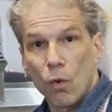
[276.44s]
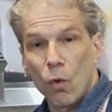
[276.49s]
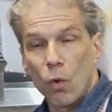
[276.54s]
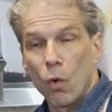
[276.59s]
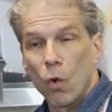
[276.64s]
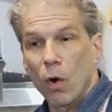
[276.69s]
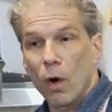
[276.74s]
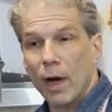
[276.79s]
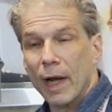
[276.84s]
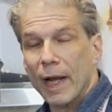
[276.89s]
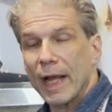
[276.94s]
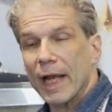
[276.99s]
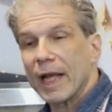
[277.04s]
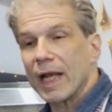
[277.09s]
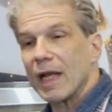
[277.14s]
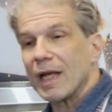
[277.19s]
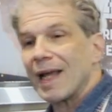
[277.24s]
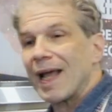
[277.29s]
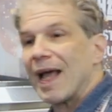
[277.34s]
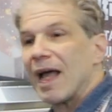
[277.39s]
or it
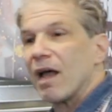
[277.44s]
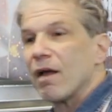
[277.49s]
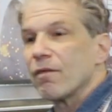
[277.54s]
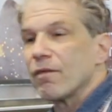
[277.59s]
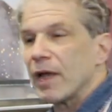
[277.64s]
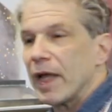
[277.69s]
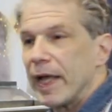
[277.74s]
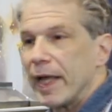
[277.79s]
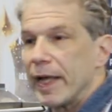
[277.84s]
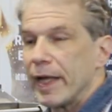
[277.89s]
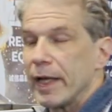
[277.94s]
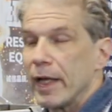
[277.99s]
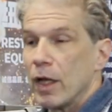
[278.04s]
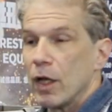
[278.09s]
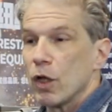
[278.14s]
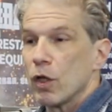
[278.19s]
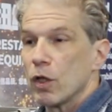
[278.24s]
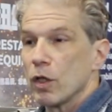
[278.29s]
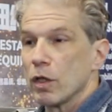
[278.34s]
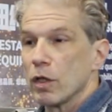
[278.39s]
can have a
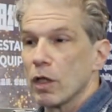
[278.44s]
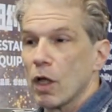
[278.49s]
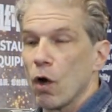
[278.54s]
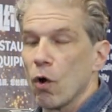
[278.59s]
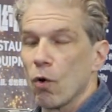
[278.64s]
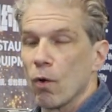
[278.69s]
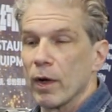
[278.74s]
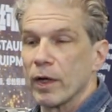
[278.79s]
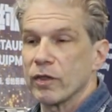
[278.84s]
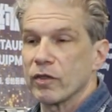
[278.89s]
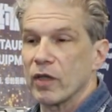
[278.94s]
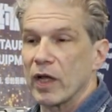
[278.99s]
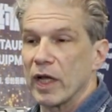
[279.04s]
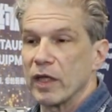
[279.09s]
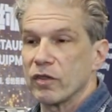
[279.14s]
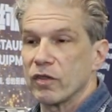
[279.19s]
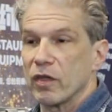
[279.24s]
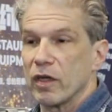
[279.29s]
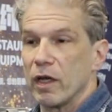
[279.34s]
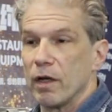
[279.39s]
lower
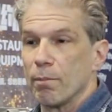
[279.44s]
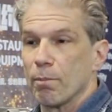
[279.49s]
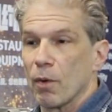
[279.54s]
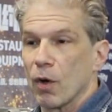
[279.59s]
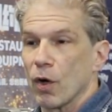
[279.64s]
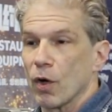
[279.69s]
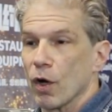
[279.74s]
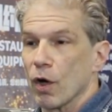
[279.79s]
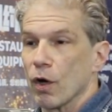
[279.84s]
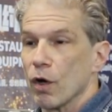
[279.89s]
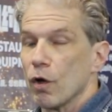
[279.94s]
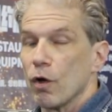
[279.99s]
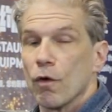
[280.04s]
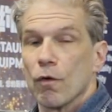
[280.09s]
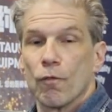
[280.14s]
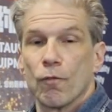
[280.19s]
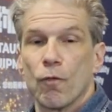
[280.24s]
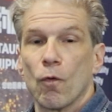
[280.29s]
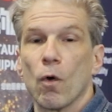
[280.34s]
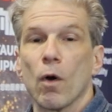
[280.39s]
intensity burner
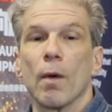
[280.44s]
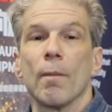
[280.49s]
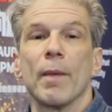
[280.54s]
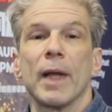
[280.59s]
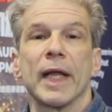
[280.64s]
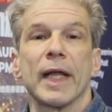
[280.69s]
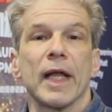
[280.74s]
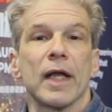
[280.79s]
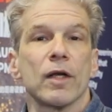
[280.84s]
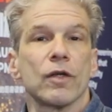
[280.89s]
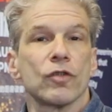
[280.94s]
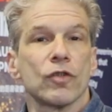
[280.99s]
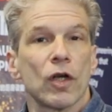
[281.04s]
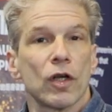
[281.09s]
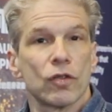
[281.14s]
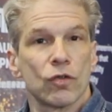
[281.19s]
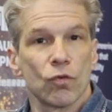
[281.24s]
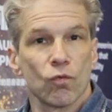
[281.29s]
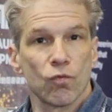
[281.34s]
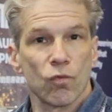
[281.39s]
for making
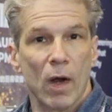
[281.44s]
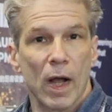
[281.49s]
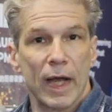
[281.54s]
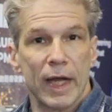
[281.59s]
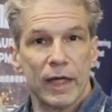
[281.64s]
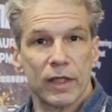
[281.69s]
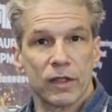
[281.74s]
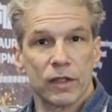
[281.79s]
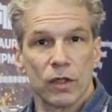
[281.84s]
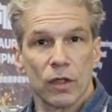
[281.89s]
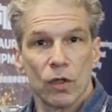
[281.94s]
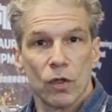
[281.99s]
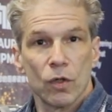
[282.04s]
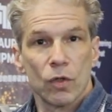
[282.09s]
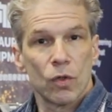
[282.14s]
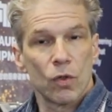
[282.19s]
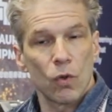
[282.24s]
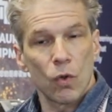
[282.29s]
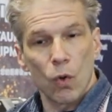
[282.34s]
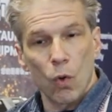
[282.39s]
just rice
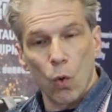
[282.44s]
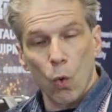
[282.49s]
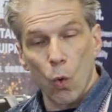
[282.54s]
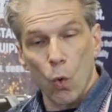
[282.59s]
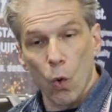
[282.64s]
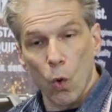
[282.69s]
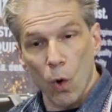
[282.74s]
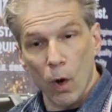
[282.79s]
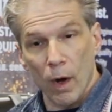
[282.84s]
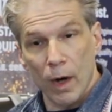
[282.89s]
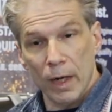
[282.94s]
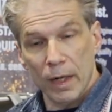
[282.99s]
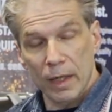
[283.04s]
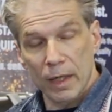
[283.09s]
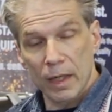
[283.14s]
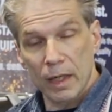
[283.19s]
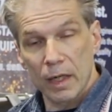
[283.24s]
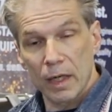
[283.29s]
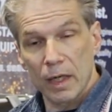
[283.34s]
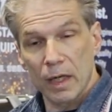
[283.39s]
or
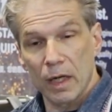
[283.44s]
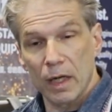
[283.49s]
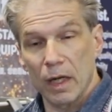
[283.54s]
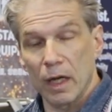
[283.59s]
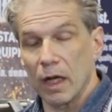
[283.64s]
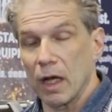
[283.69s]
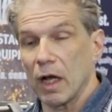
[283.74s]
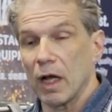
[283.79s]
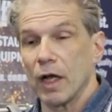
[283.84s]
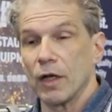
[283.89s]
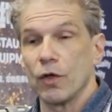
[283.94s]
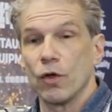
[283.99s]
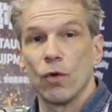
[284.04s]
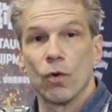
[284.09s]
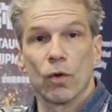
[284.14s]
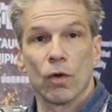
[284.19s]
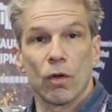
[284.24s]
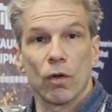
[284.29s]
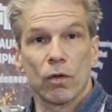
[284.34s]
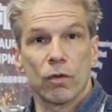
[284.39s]

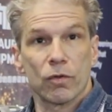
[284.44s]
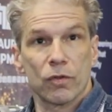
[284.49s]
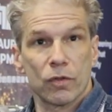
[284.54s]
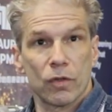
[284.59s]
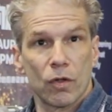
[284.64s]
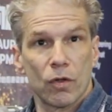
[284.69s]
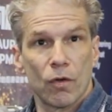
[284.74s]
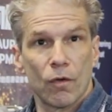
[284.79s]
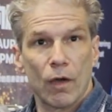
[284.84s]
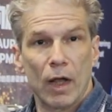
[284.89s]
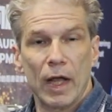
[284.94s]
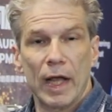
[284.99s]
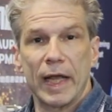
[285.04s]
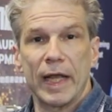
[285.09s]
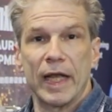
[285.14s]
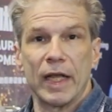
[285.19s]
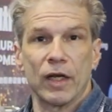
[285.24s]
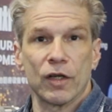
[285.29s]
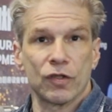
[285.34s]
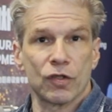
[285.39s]
noodles
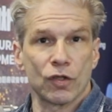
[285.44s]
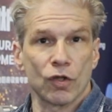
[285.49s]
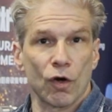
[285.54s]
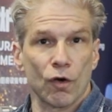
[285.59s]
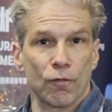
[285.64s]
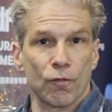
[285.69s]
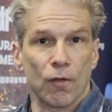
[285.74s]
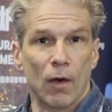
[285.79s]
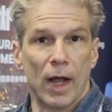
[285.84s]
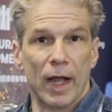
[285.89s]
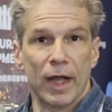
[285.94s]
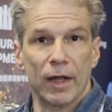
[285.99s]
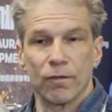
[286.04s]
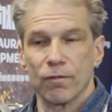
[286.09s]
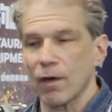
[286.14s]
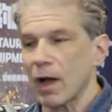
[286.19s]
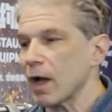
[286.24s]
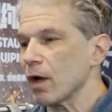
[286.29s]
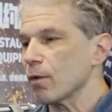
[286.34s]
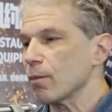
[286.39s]
in a stir-fry
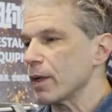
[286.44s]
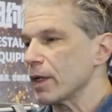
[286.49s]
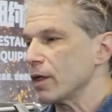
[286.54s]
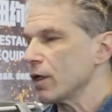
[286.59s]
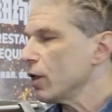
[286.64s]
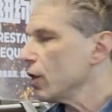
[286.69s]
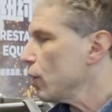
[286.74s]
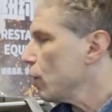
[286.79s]
environment.